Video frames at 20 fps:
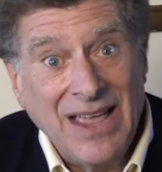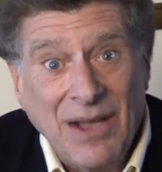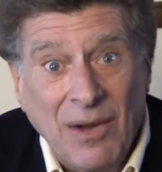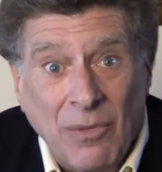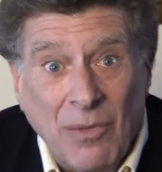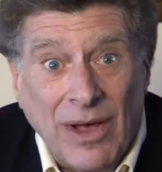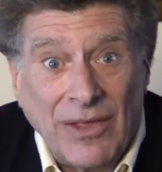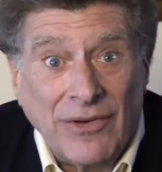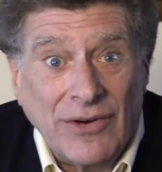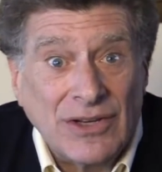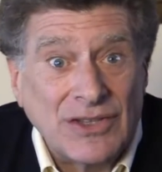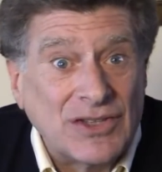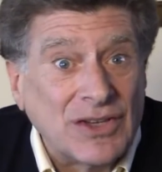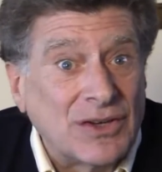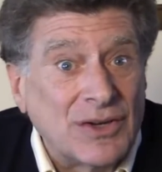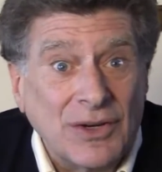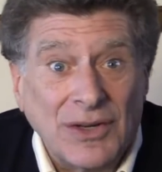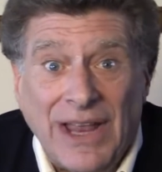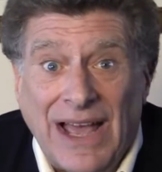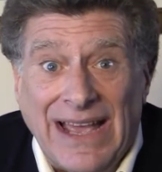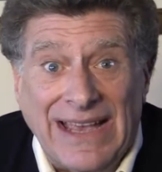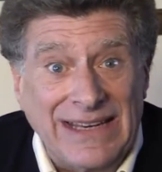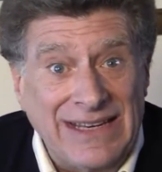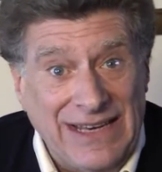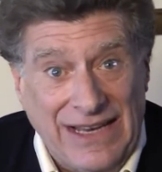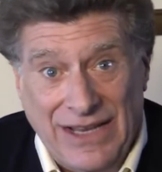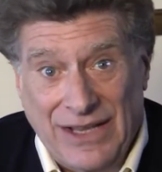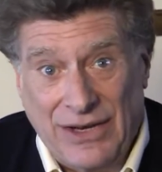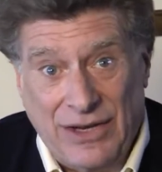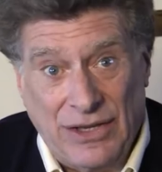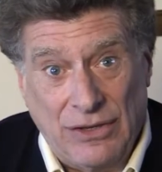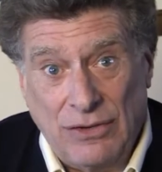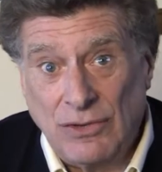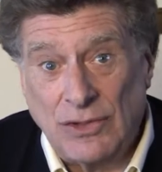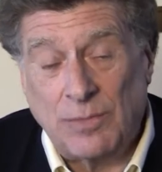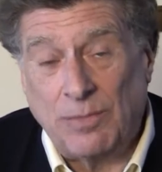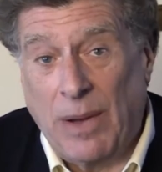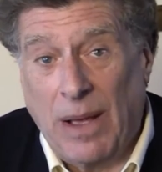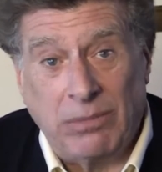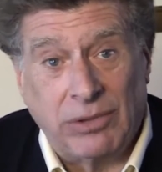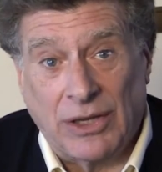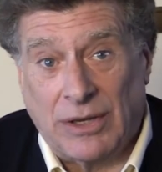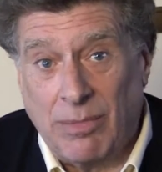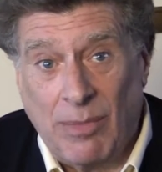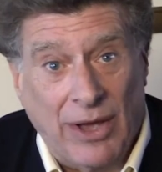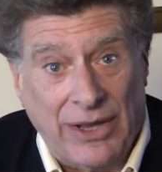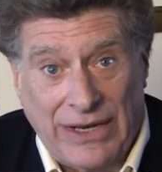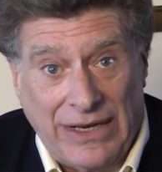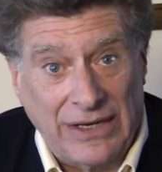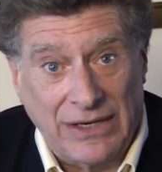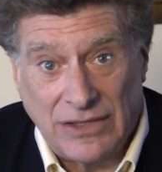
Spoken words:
Whether it's a good idea to use public money